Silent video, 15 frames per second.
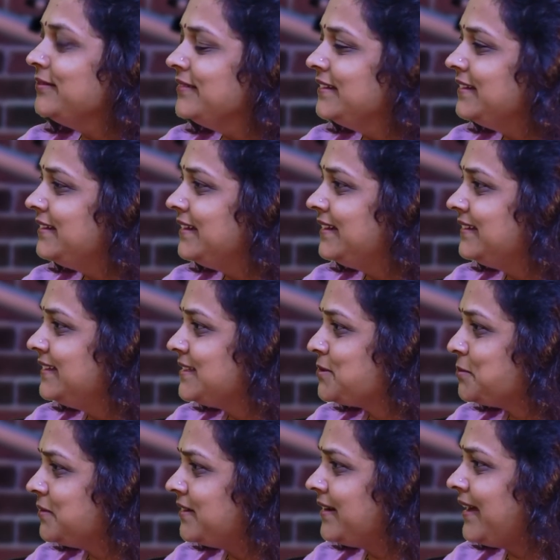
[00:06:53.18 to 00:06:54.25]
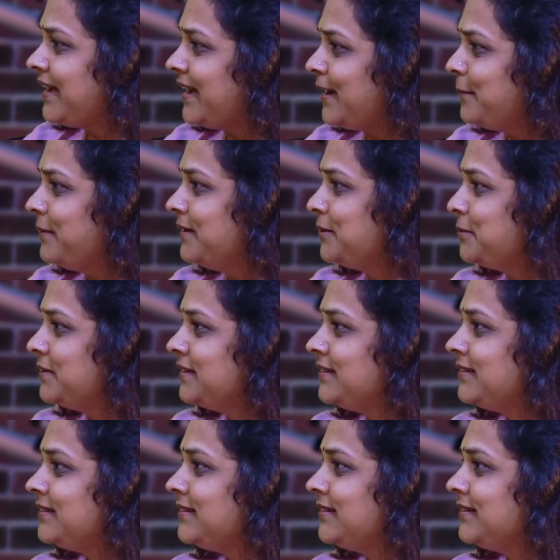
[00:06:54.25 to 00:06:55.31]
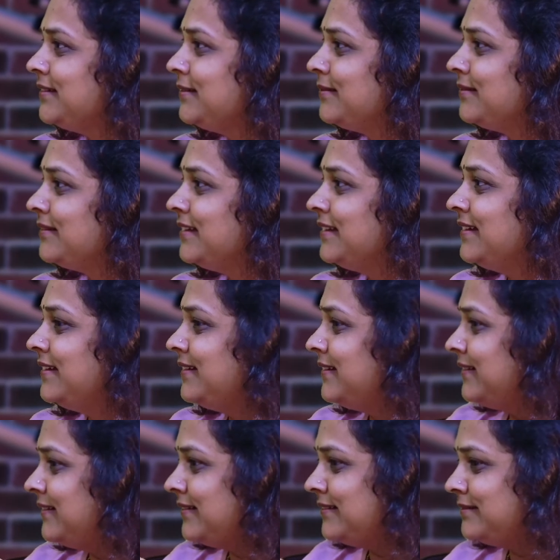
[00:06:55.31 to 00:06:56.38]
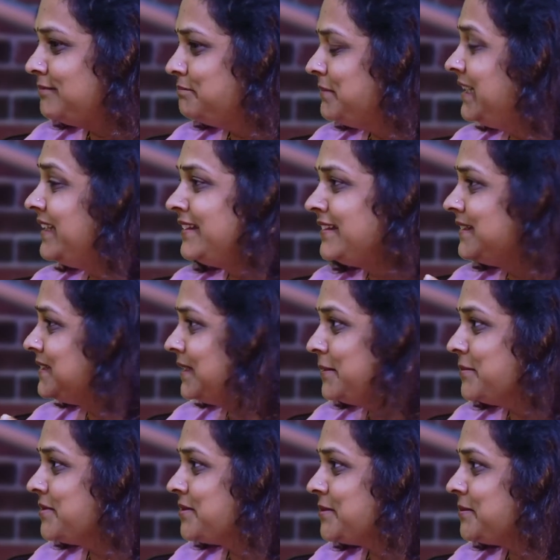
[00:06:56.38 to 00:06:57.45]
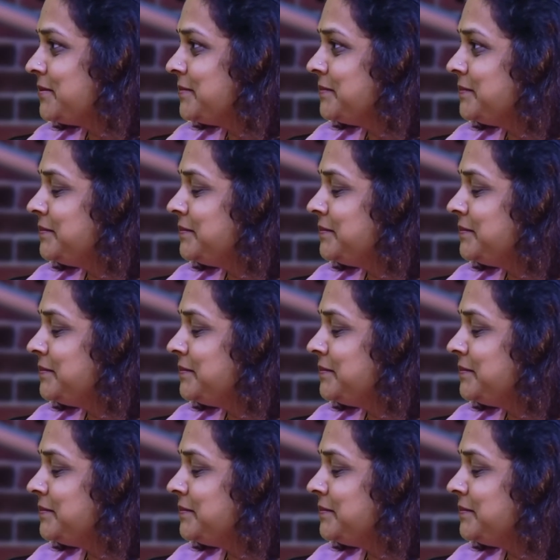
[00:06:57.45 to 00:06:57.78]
do we relate this word habit with, building the teams?